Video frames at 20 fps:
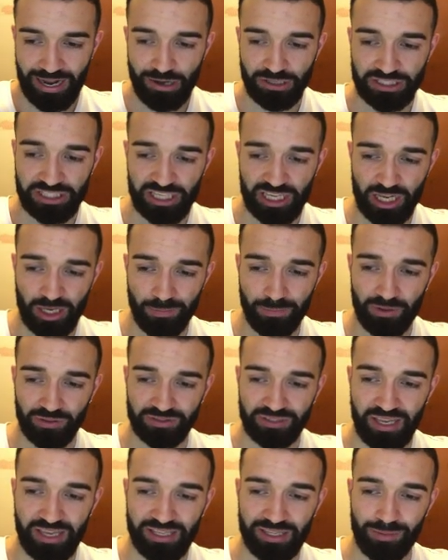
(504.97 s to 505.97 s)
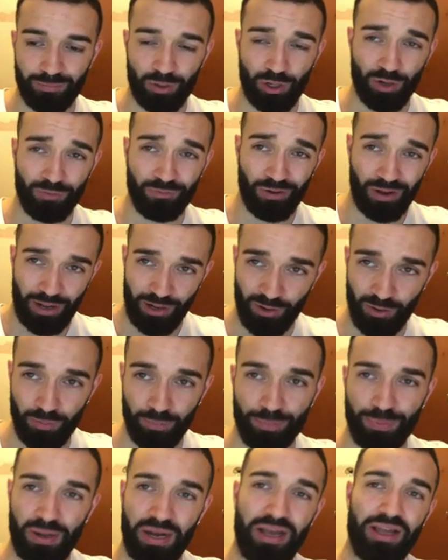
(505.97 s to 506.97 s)
I was thinking about taking Minerva
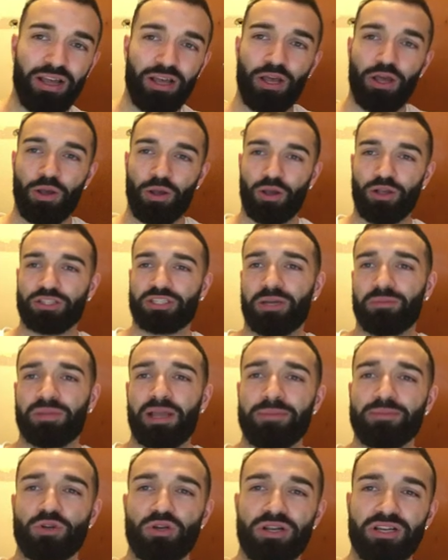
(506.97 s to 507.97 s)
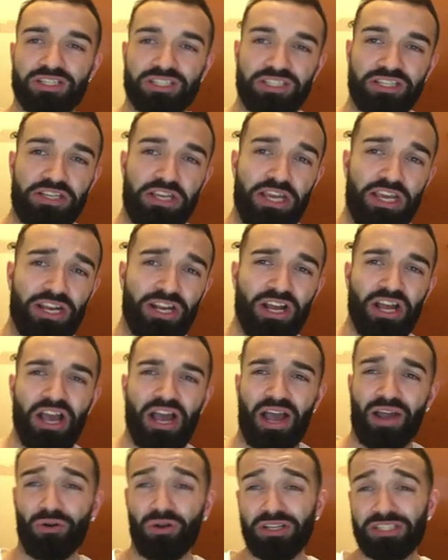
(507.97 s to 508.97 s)
out, but sometimes you just need.
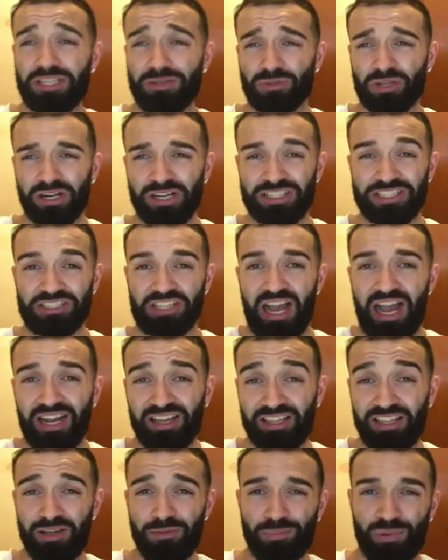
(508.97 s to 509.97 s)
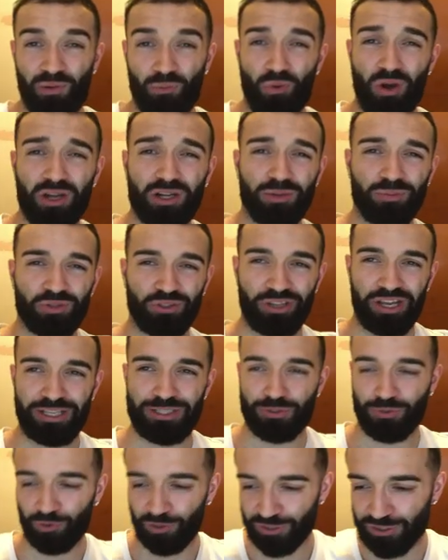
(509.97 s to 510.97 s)
I know it seems kind of sacky, but welcome to
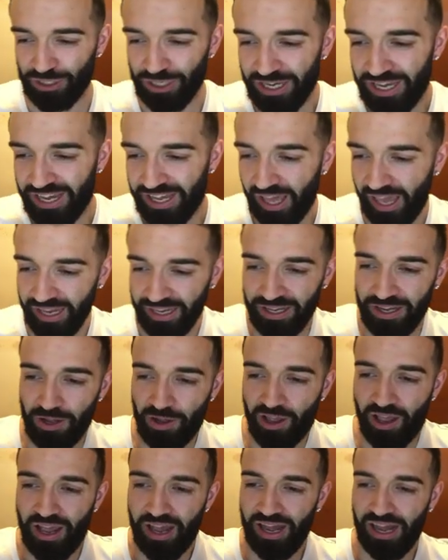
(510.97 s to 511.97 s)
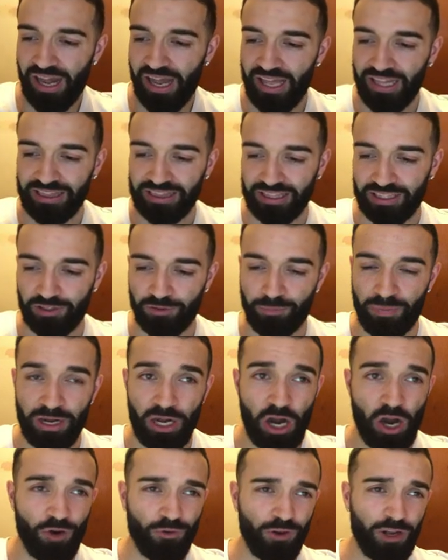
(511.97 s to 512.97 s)
Lightsworns. Like uh,
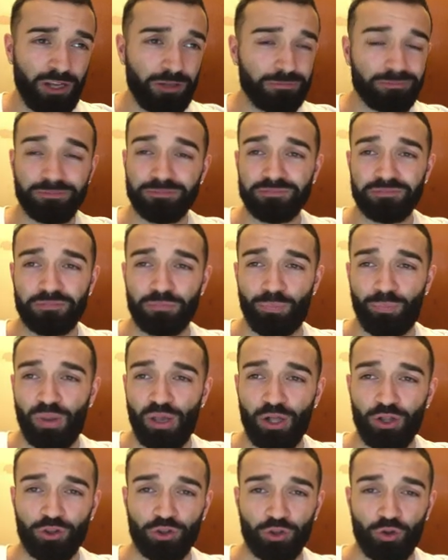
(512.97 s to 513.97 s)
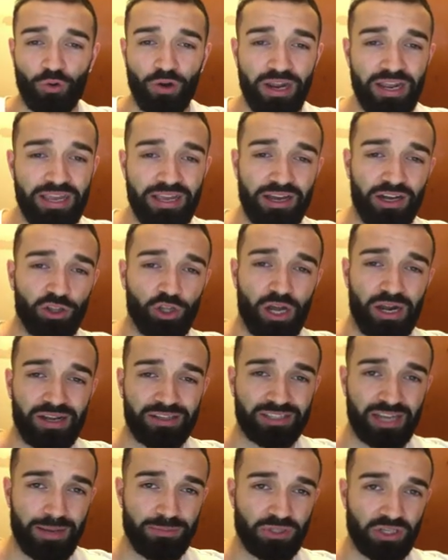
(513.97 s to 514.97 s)
Minerva mill three, a
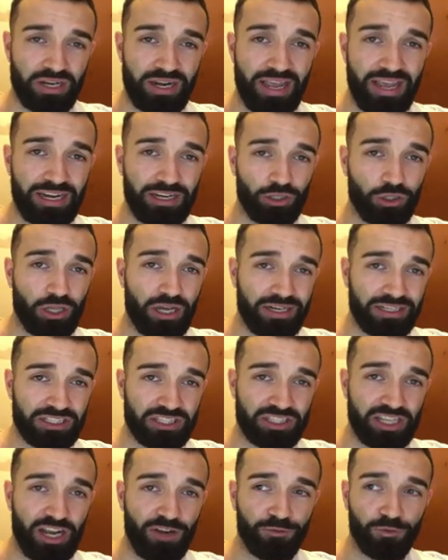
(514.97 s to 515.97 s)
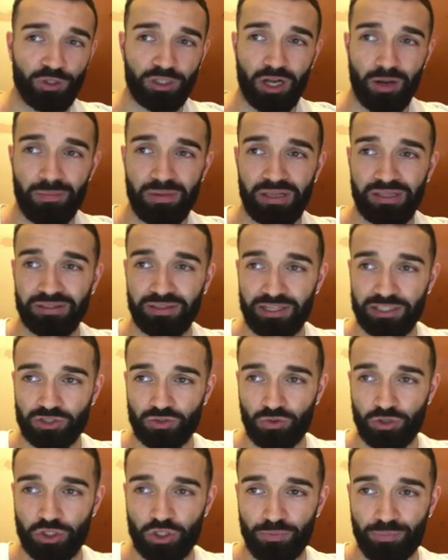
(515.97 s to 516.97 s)
lot of times you're gonna hit a lot of stuff. Look how many
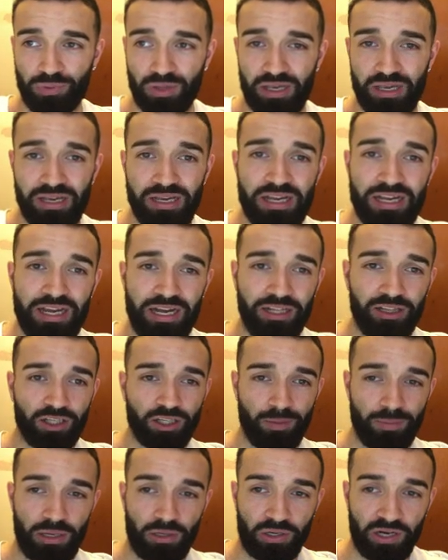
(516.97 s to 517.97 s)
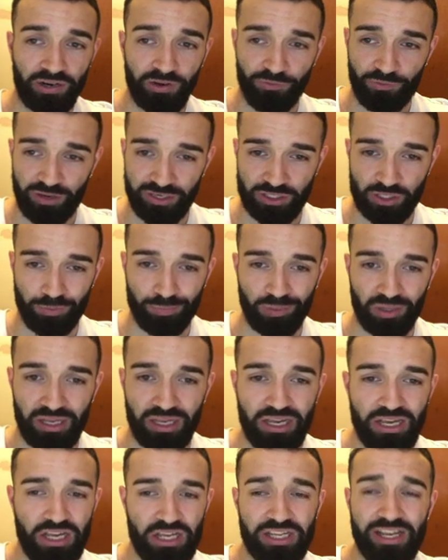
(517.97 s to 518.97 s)
Lightsworns you play, look how many gear effects you
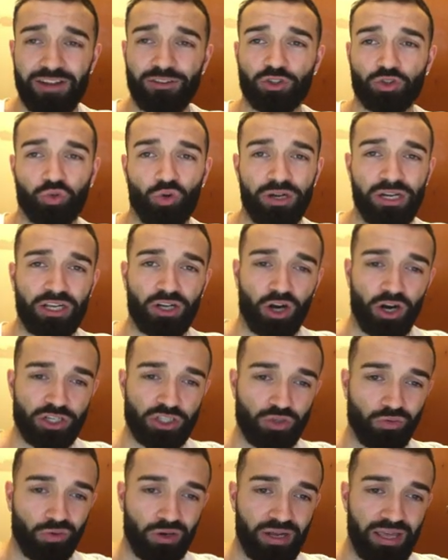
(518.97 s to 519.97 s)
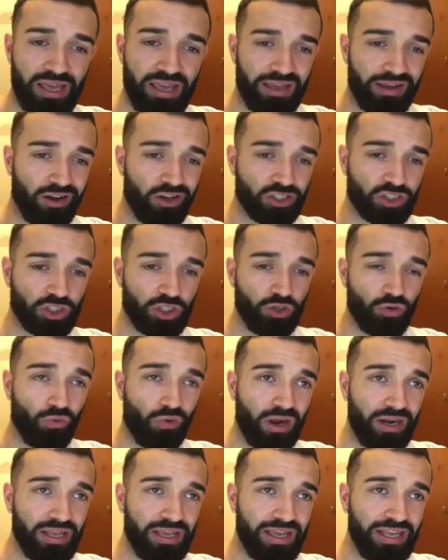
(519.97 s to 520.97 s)
play. You have 20 cards you wanna hit. Also, you
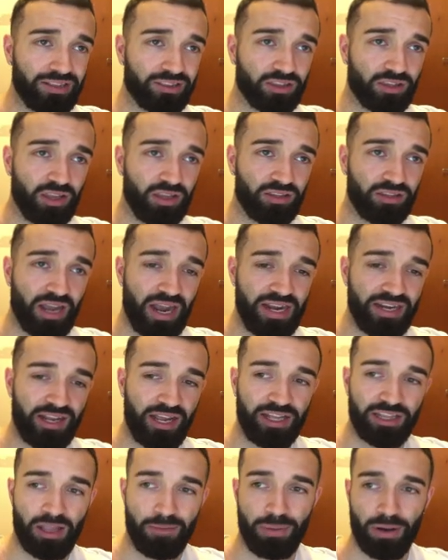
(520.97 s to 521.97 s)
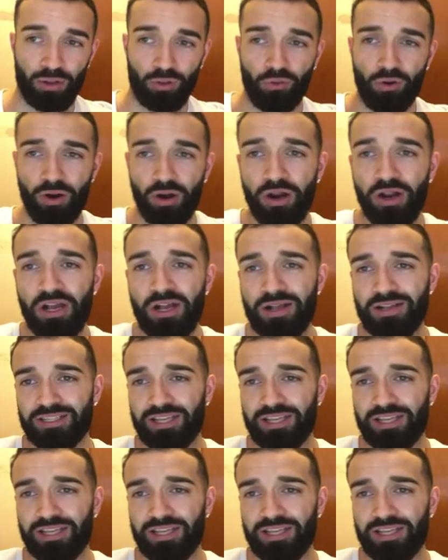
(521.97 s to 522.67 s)
wanna hit the Dyna in the pure order.